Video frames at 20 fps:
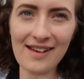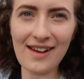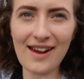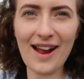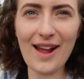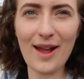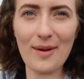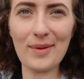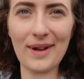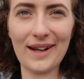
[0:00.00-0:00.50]

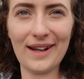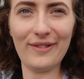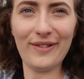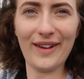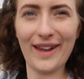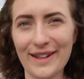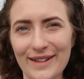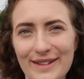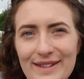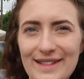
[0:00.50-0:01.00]
I epically
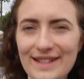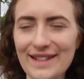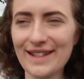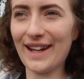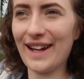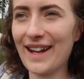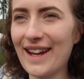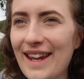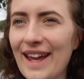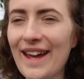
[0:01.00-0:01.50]
failed, didn't
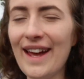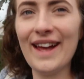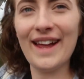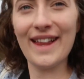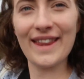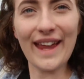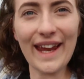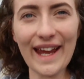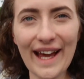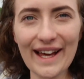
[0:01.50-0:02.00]
I?
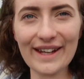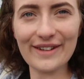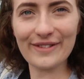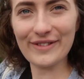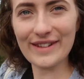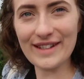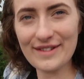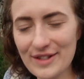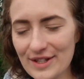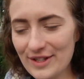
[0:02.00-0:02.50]
They had a
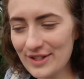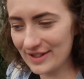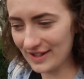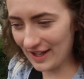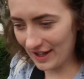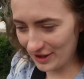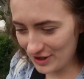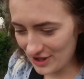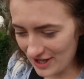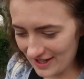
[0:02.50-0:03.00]
vintage
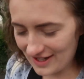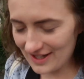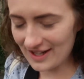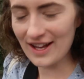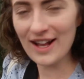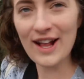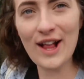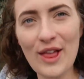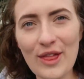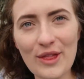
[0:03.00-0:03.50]
section,
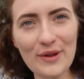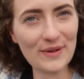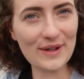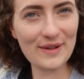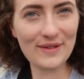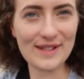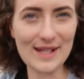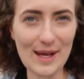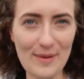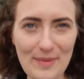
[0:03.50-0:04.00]
3
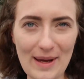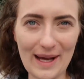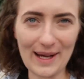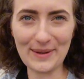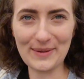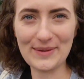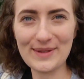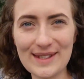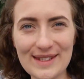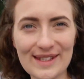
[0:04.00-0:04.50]
for £10,
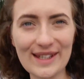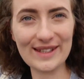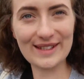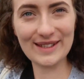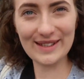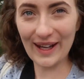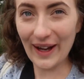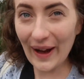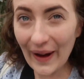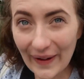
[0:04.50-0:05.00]

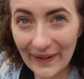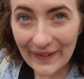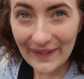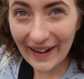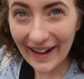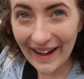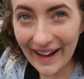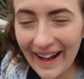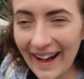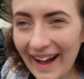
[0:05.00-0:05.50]
so
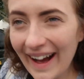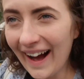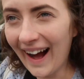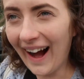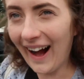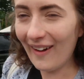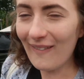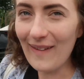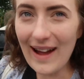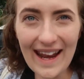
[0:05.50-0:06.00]

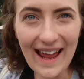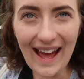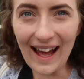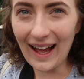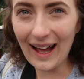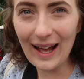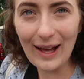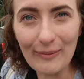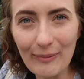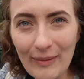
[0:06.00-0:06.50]
I went
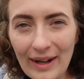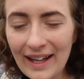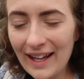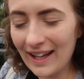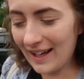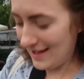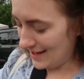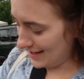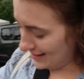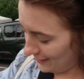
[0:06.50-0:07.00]
ham.
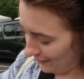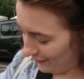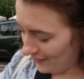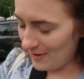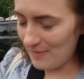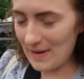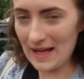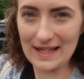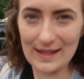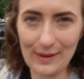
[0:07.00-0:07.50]
And there's a
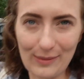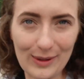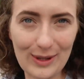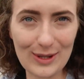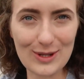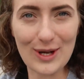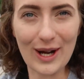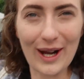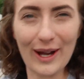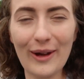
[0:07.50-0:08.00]
few bits I want
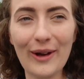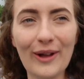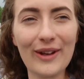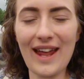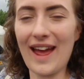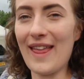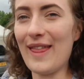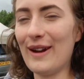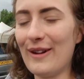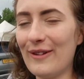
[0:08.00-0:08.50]
to try on
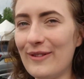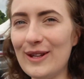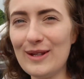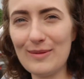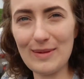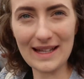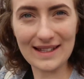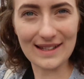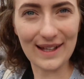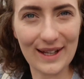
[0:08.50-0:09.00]
and then a few
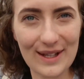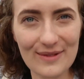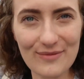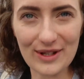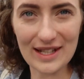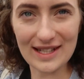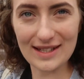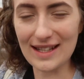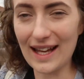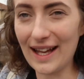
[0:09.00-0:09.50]
bits I can
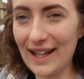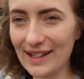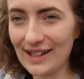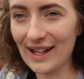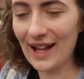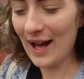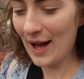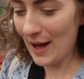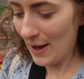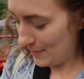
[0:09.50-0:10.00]
resell,
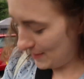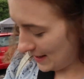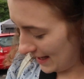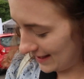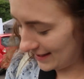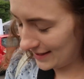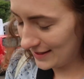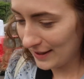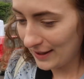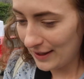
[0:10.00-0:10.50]

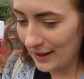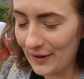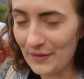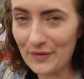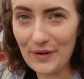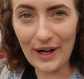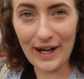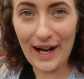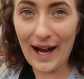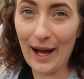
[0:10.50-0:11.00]
but
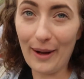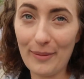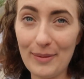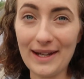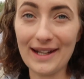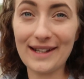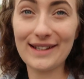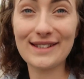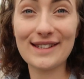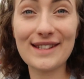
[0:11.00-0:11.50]
very
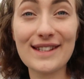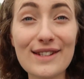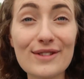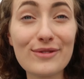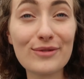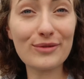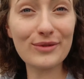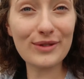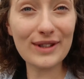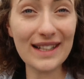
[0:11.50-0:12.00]
happy because this is
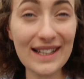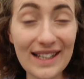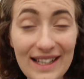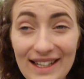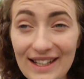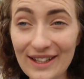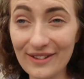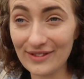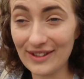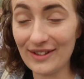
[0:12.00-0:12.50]
really
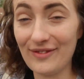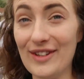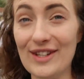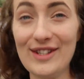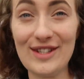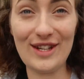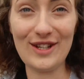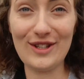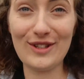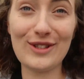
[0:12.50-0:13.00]
lovely
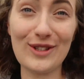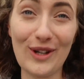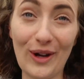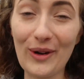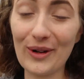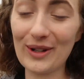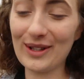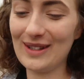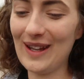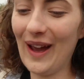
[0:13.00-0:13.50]
vintage
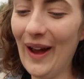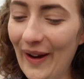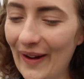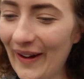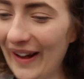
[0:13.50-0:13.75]
stock. So